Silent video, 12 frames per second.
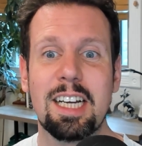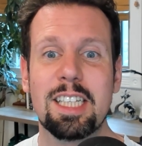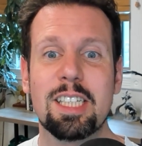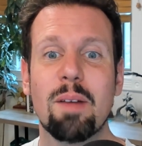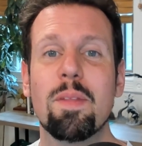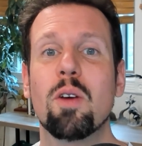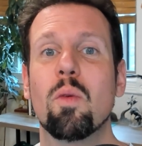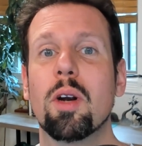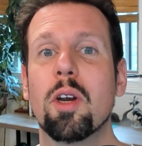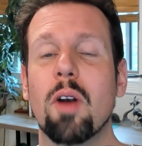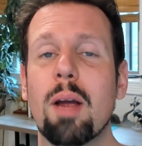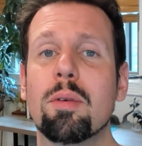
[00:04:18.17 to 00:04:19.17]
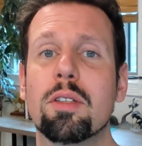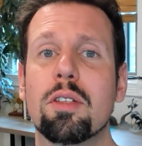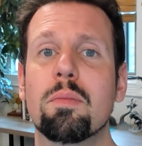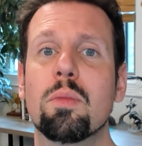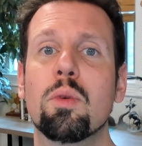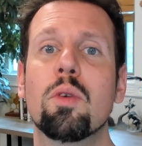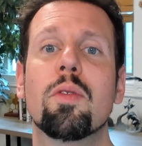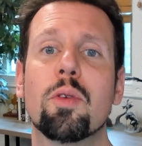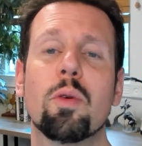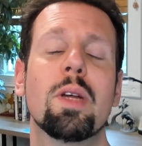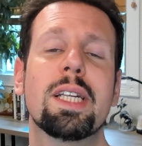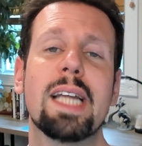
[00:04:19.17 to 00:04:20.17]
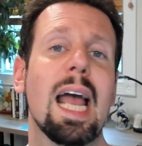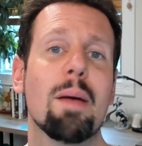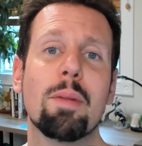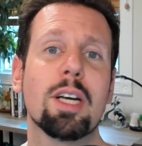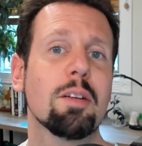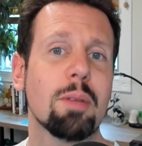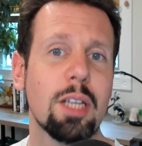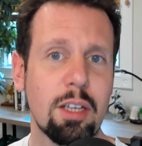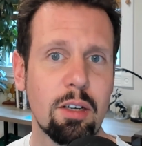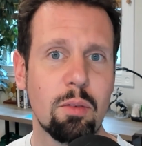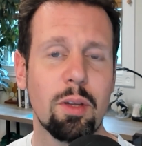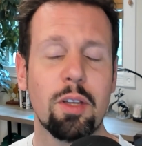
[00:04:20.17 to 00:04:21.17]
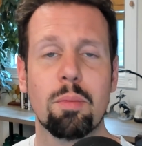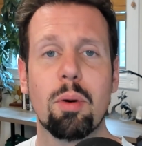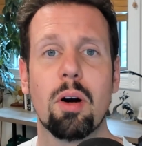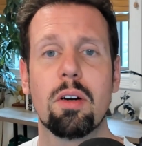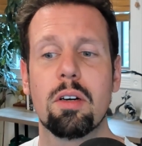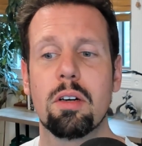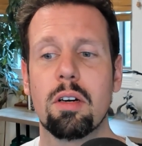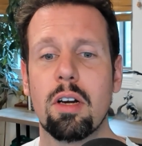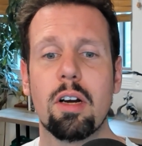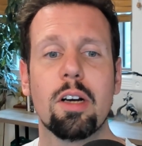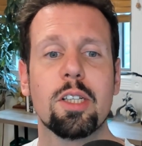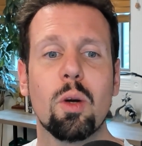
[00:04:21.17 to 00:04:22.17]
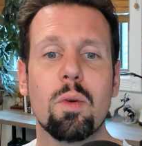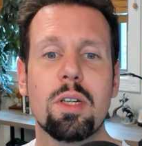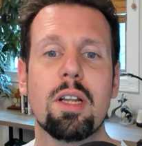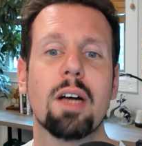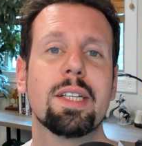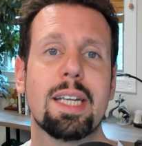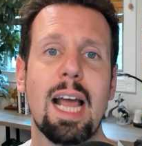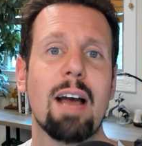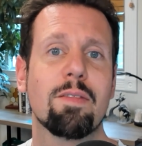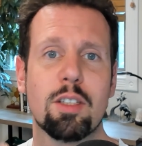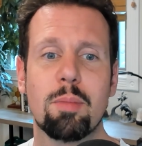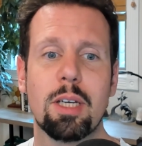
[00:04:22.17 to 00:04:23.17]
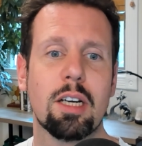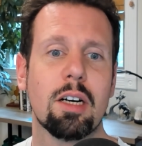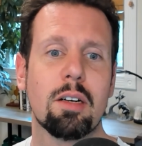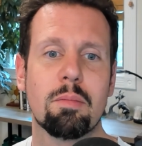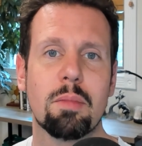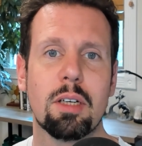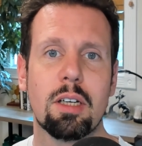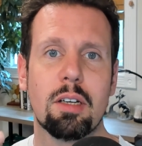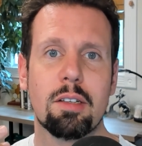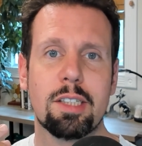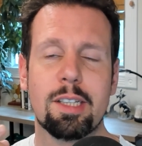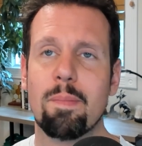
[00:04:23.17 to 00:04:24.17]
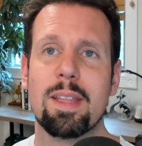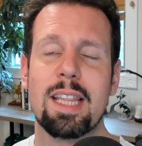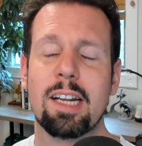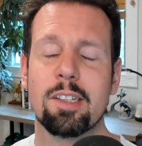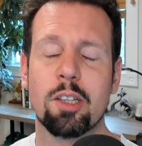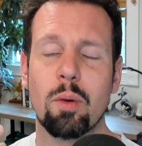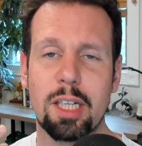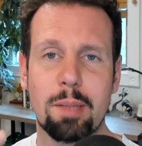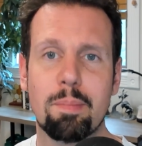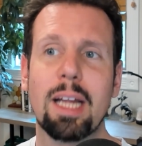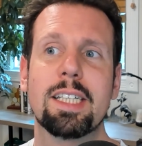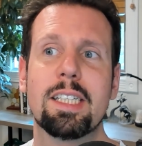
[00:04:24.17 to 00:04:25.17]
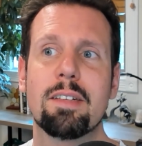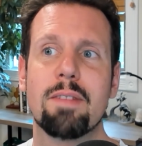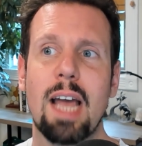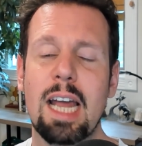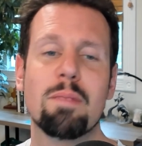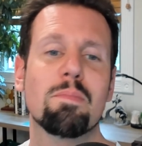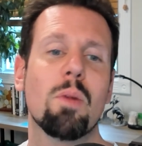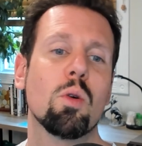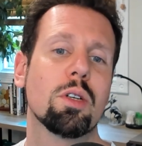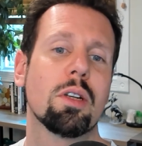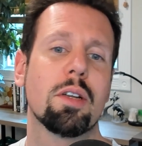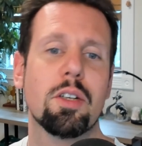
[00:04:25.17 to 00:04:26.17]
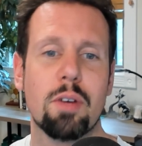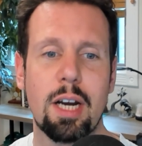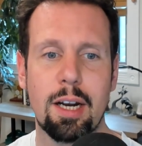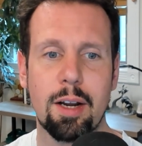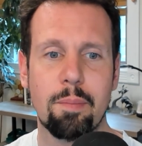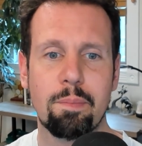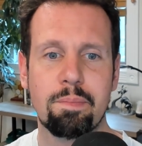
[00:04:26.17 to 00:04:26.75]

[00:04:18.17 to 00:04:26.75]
Something where you're able to move through this amicably with your partner so it doesn't have to become something that is so expensive and emotionally draining.